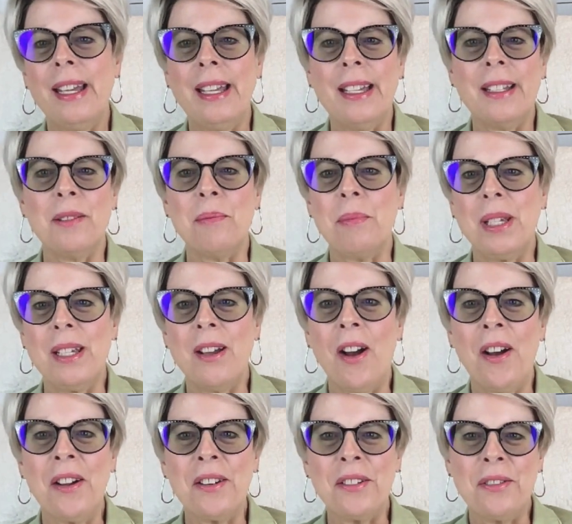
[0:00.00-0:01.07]
in
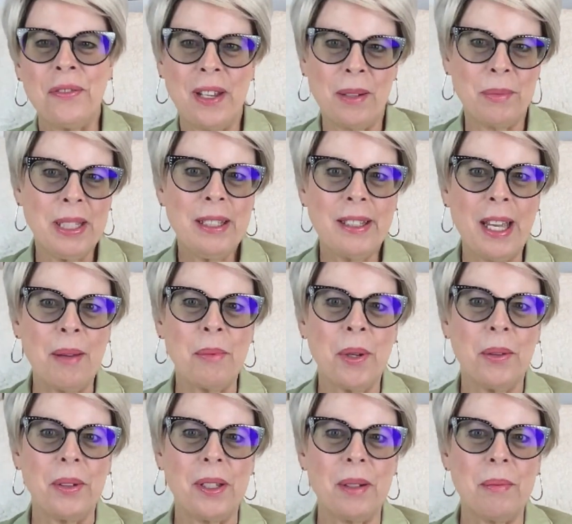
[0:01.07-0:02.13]
Beyond Family
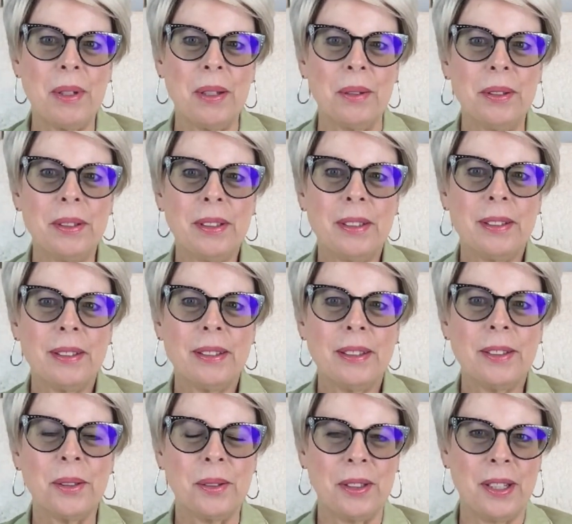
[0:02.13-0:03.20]
Scapegoating Abuse.
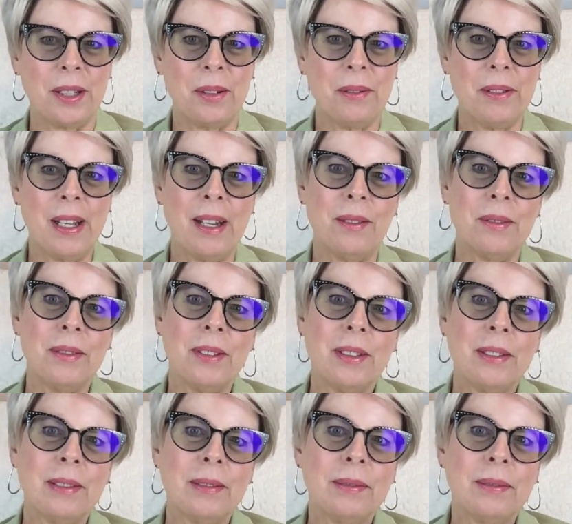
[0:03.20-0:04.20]
So stick around.